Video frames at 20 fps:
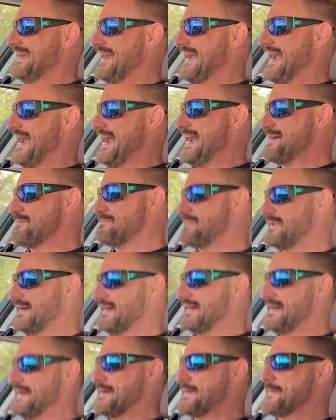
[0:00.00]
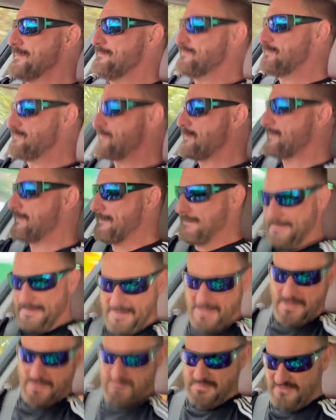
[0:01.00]
App
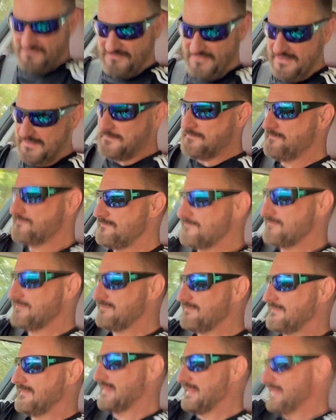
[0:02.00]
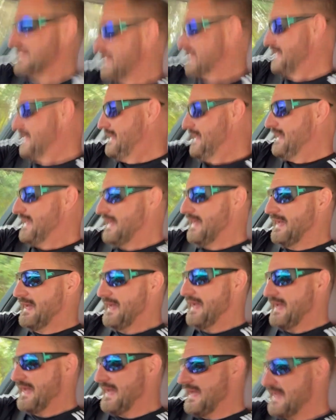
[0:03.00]
on my phone.
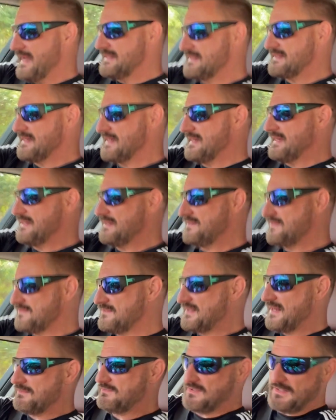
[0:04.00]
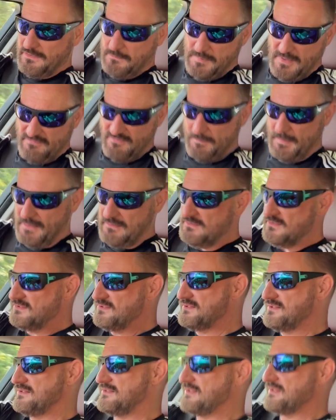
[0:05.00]
And so that was a little bit of a
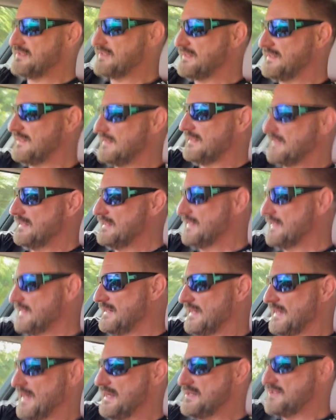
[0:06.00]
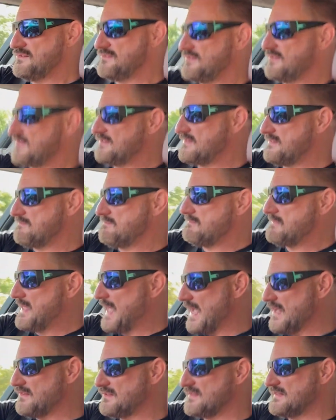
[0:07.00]
bonus, and it's just
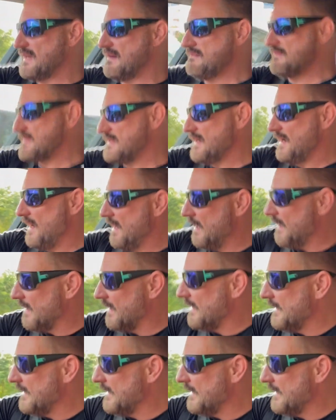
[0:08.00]
getting to know the car.